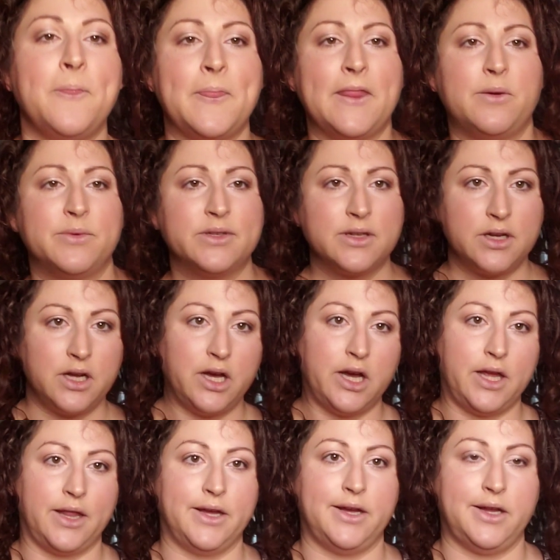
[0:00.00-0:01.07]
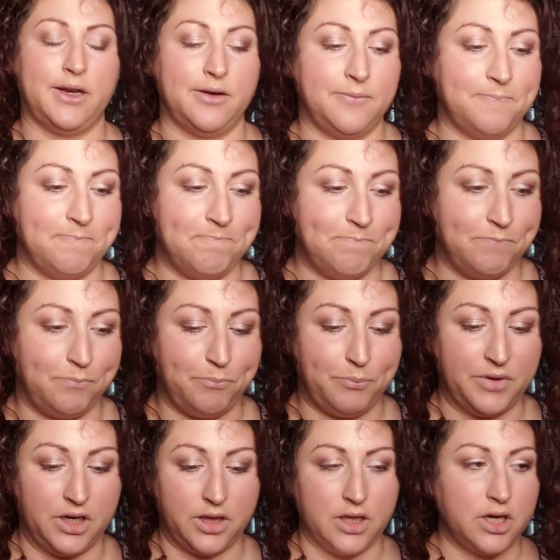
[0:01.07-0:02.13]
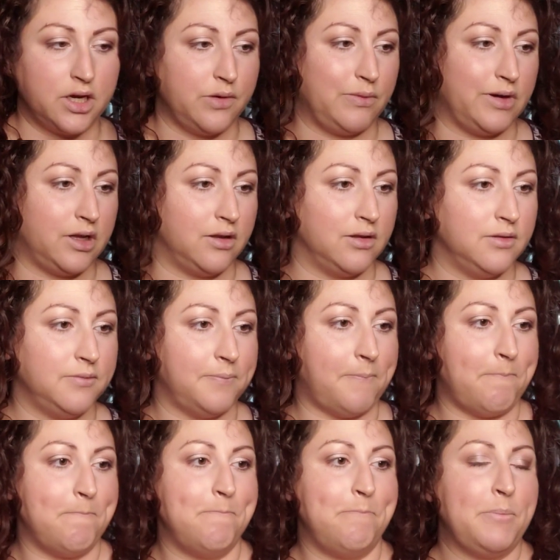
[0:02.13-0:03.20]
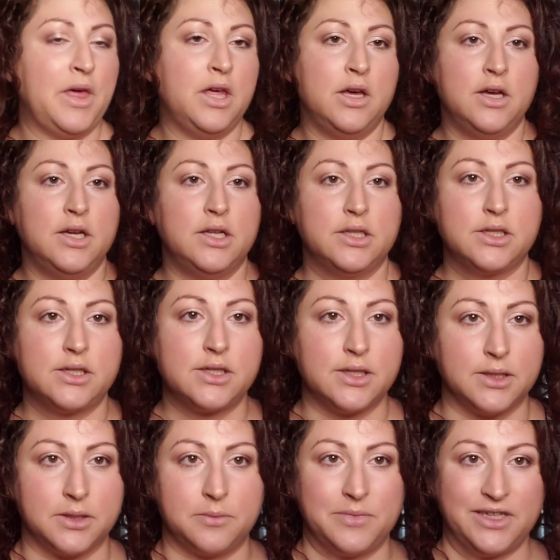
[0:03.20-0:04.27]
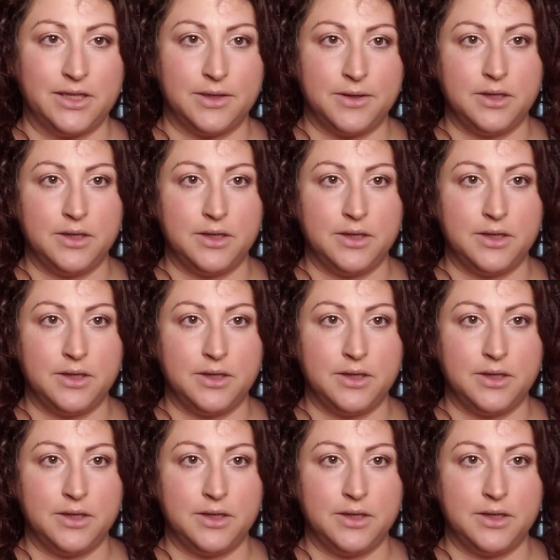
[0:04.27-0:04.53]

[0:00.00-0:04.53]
was gonna highlight, but I think I will. Just a little bit.